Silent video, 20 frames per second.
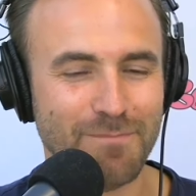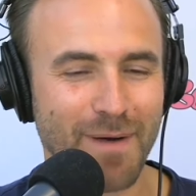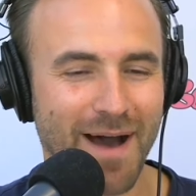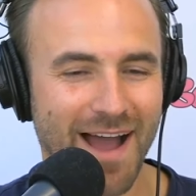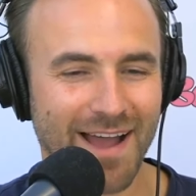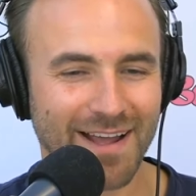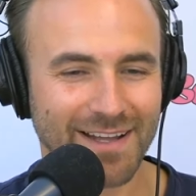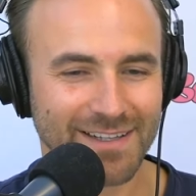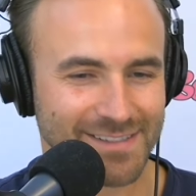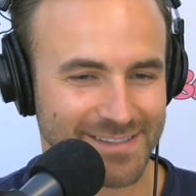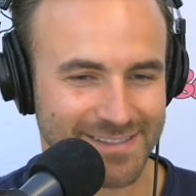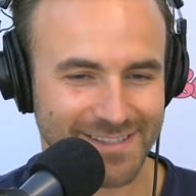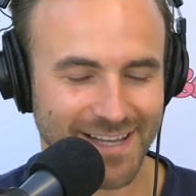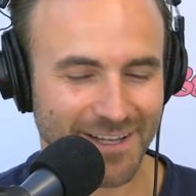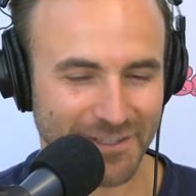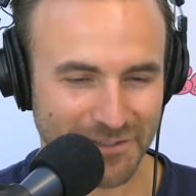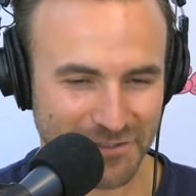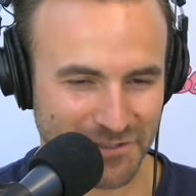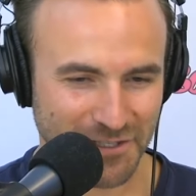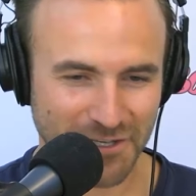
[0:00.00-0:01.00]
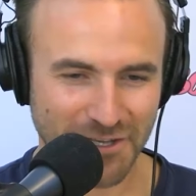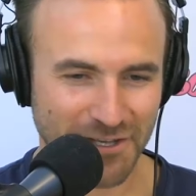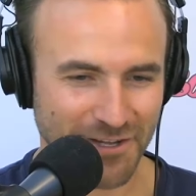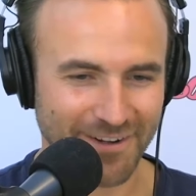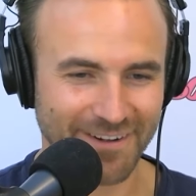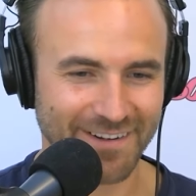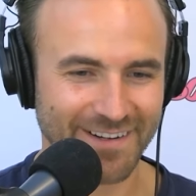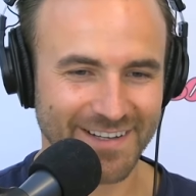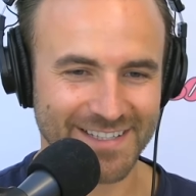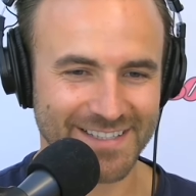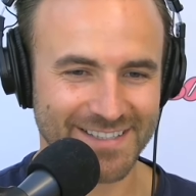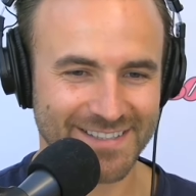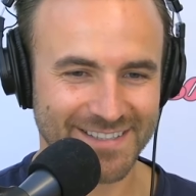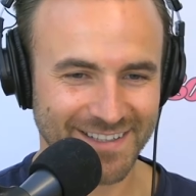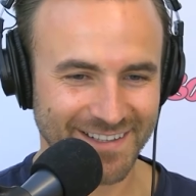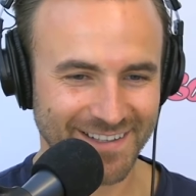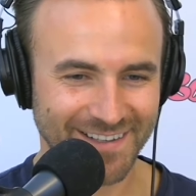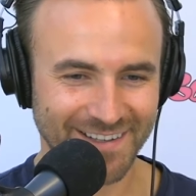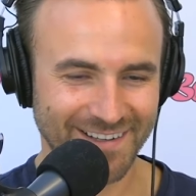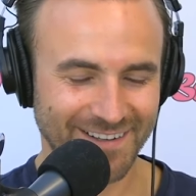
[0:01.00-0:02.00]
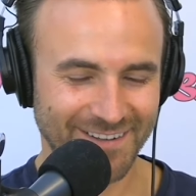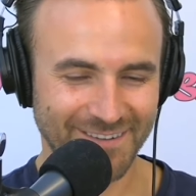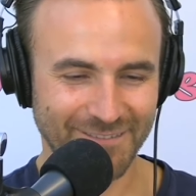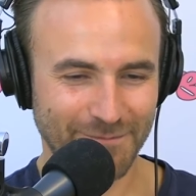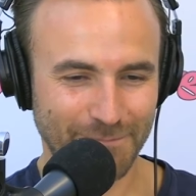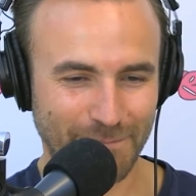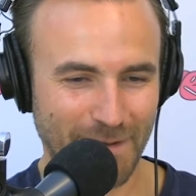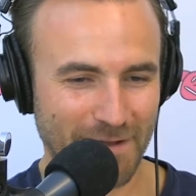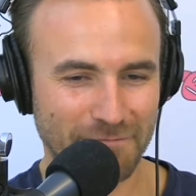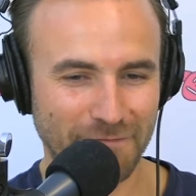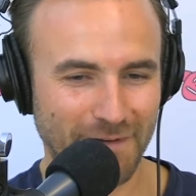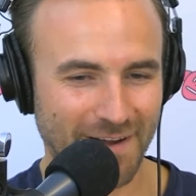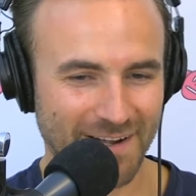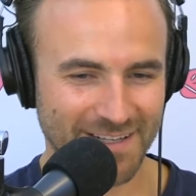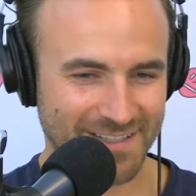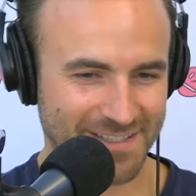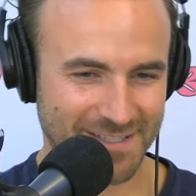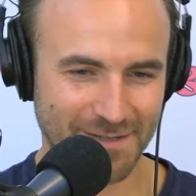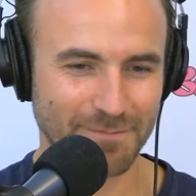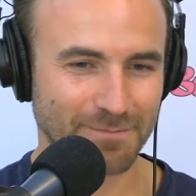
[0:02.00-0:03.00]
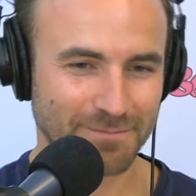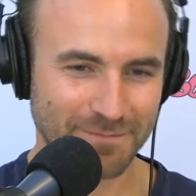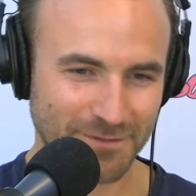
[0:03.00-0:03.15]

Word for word: buy and sell securities by finding some